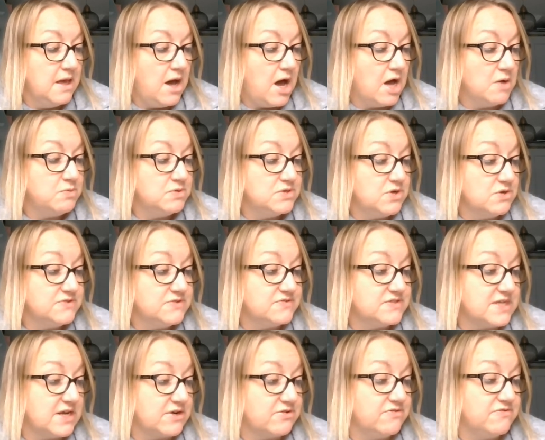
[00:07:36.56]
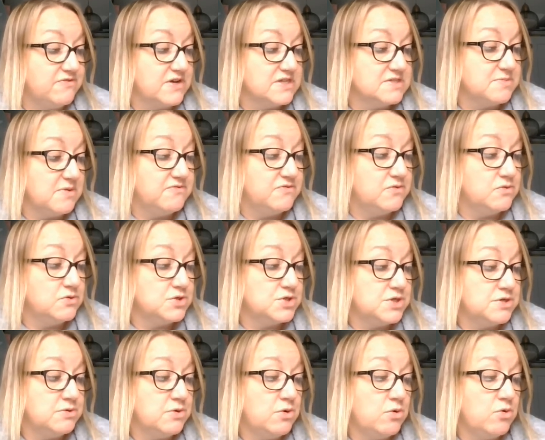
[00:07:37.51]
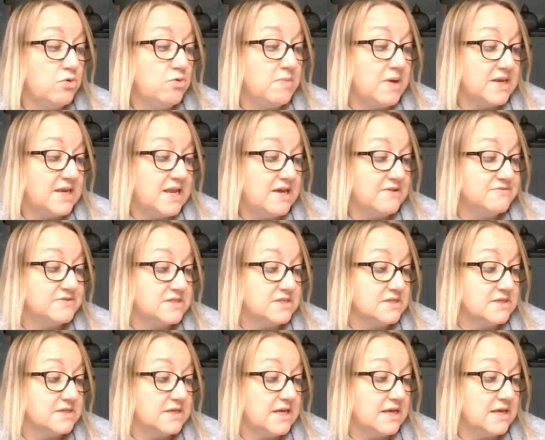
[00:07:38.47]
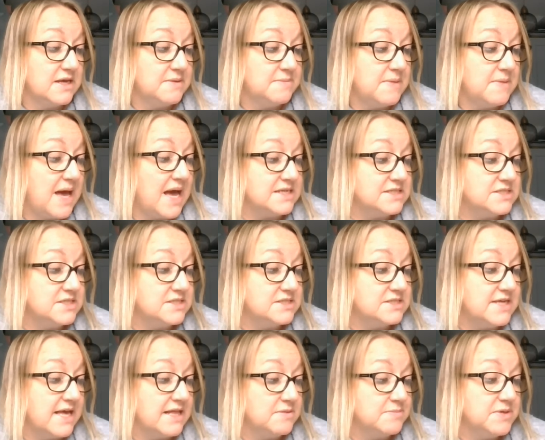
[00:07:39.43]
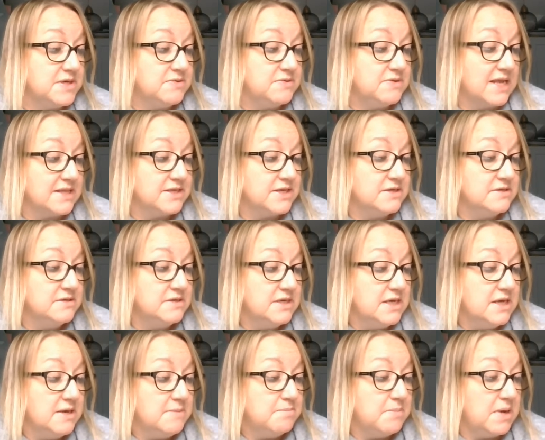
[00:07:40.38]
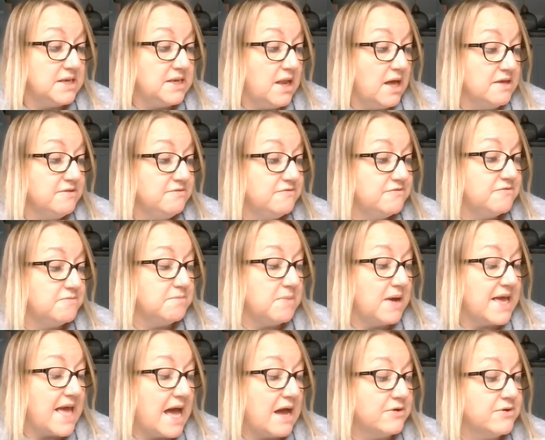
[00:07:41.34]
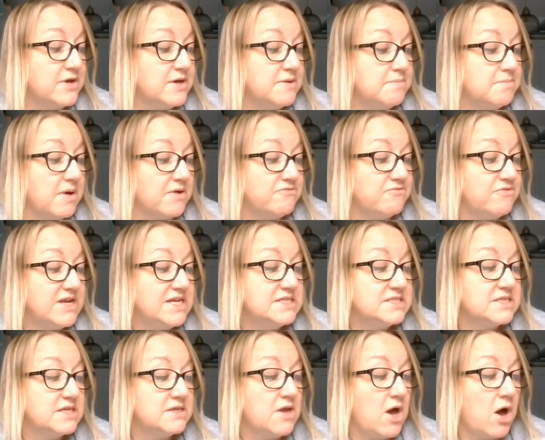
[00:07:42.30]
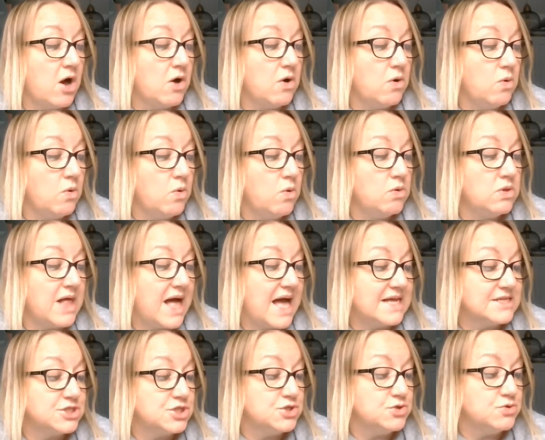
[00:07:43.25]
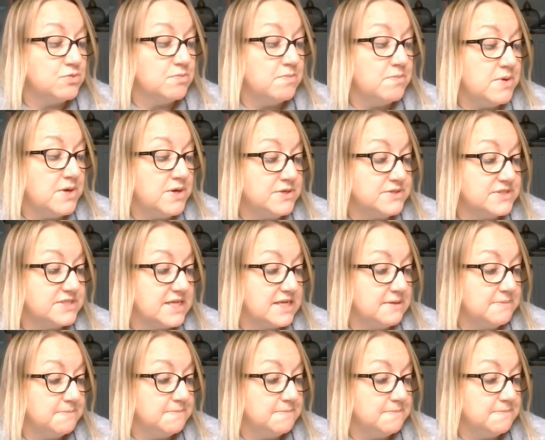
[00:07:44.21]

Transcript: I would not have sacrificed my fortune or my left hand to help you, Lanyon. My life, my honour, my reason are all at your mercy.